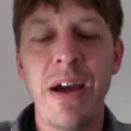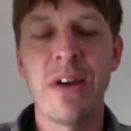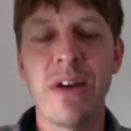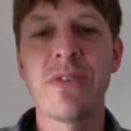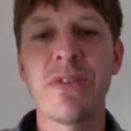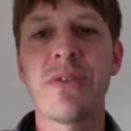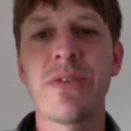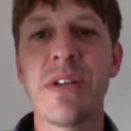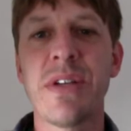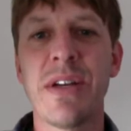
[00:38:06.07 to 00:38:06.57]
I
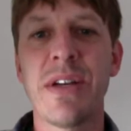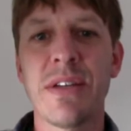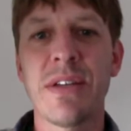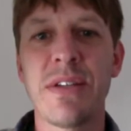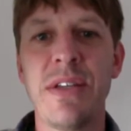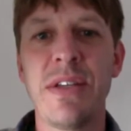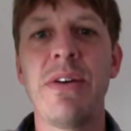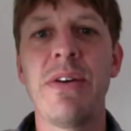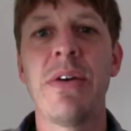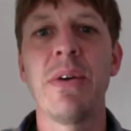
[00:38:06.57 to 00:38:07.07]
also did a
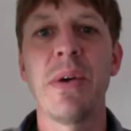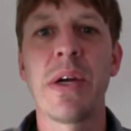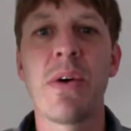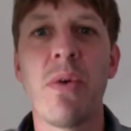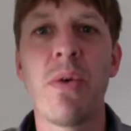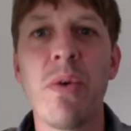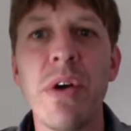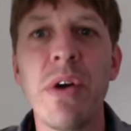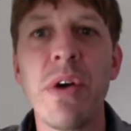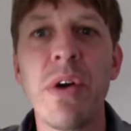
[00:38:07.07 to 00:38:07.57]
secret
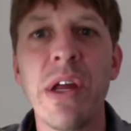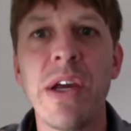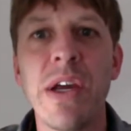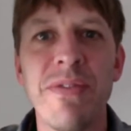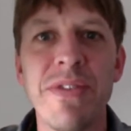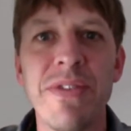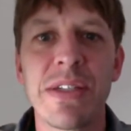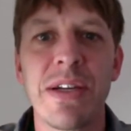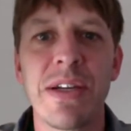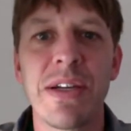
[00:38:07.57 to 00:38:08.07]
recording
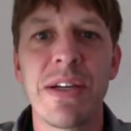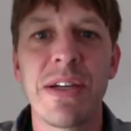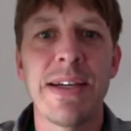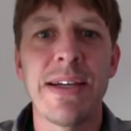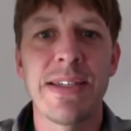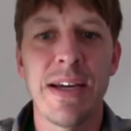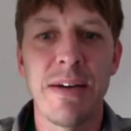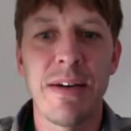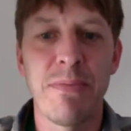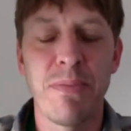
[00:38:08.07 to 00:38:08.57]
of this
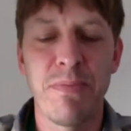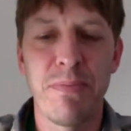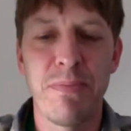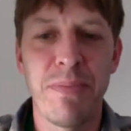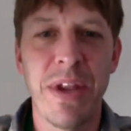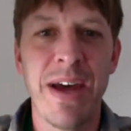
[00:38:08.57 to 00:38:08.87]
class on